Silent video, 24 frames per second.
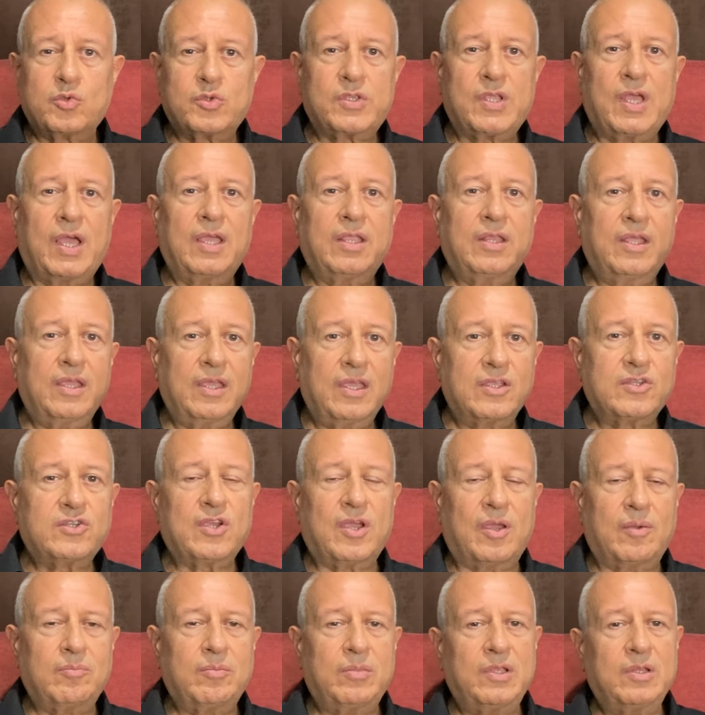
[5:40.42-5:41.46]
you may guess,
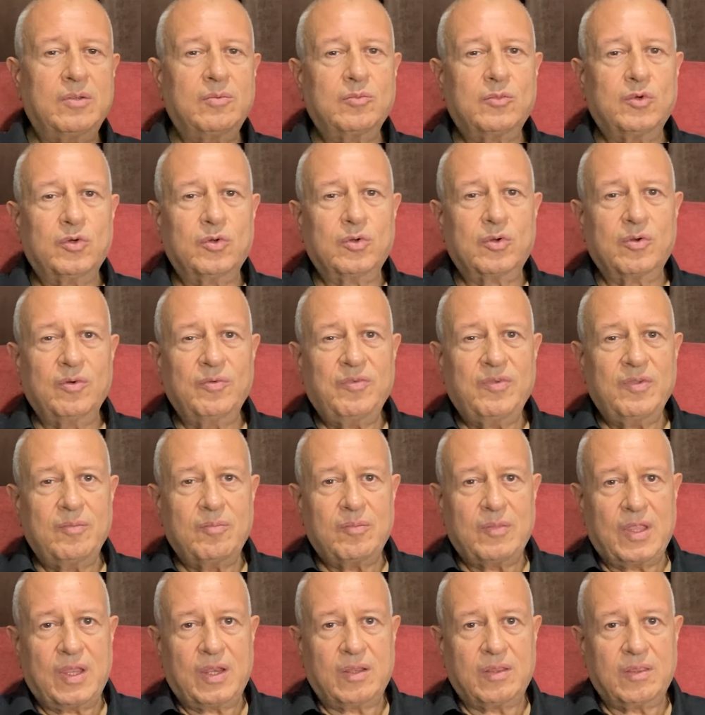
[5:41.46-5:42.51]
light sources
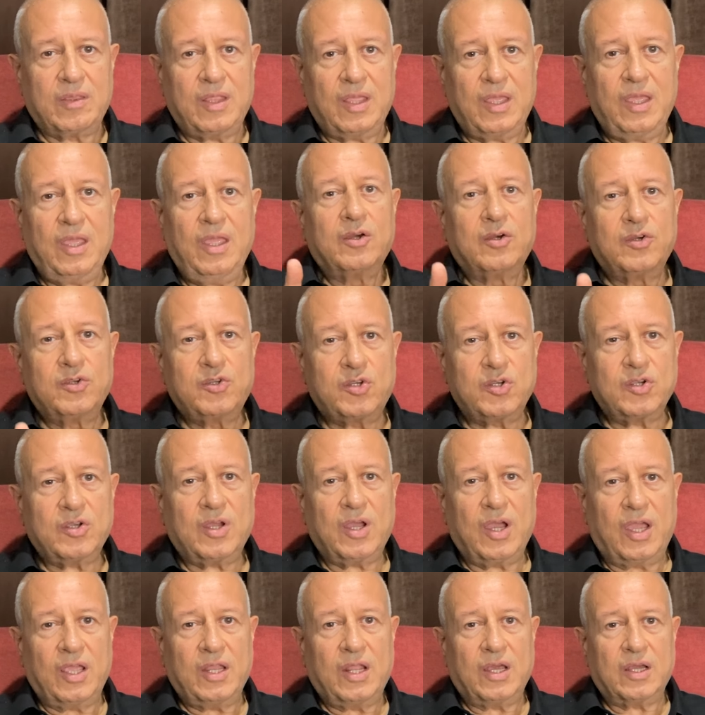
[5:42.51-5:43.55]
set in space and
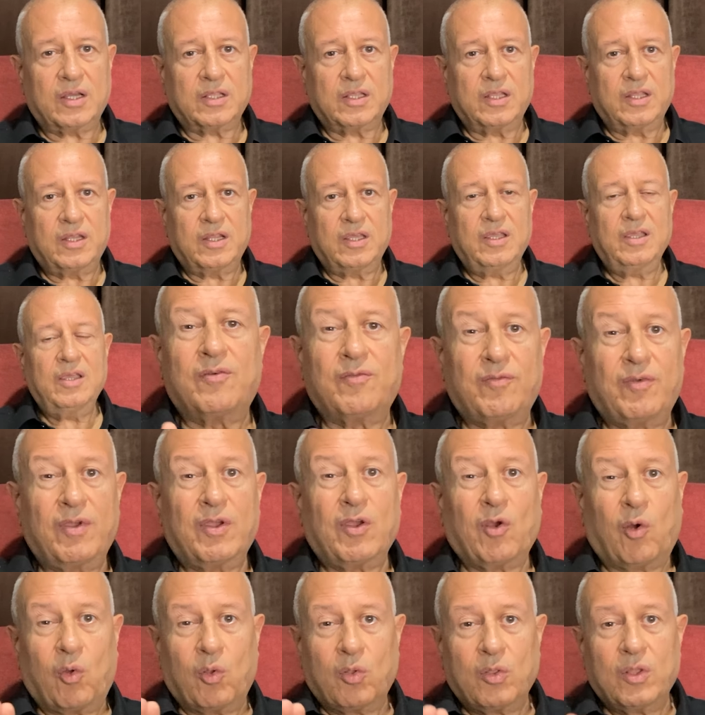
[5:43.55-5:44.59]
their use are
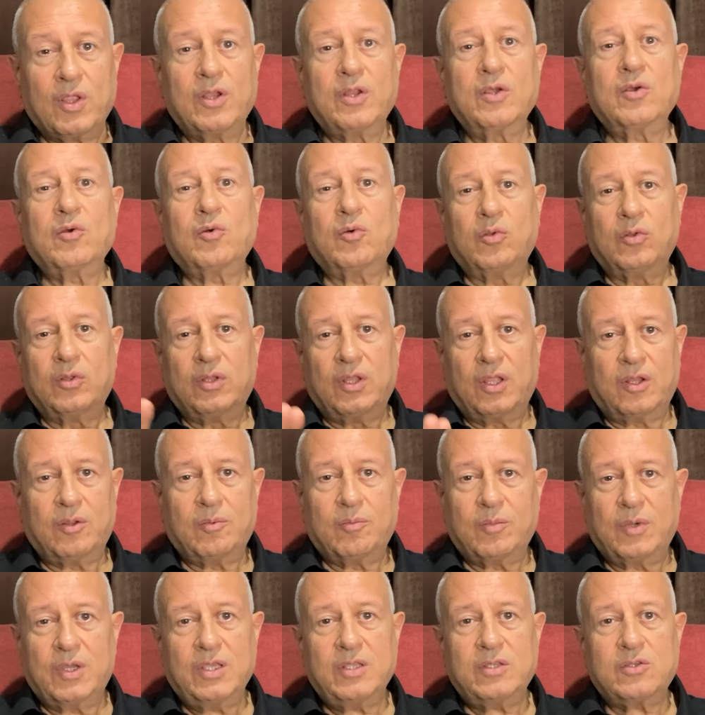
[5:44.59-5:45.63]
extremely important in
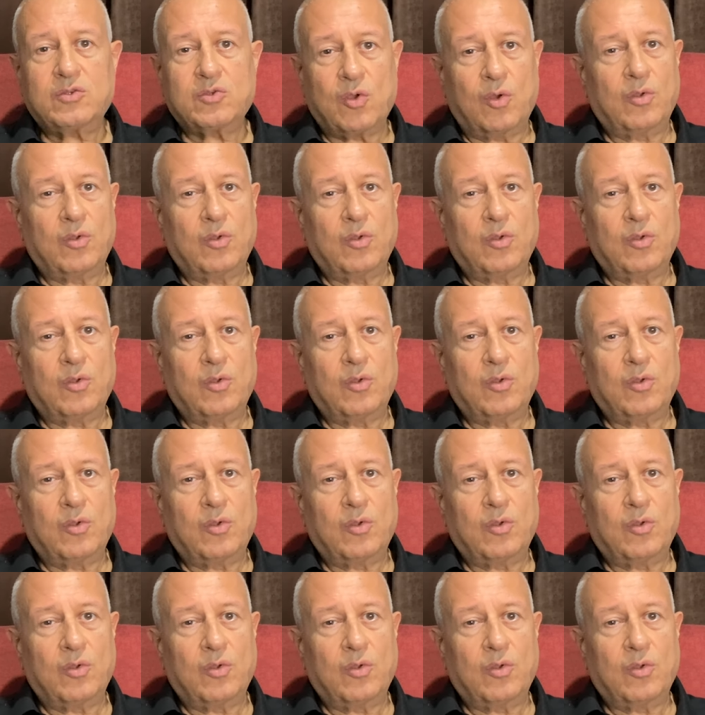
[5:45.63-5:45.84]
science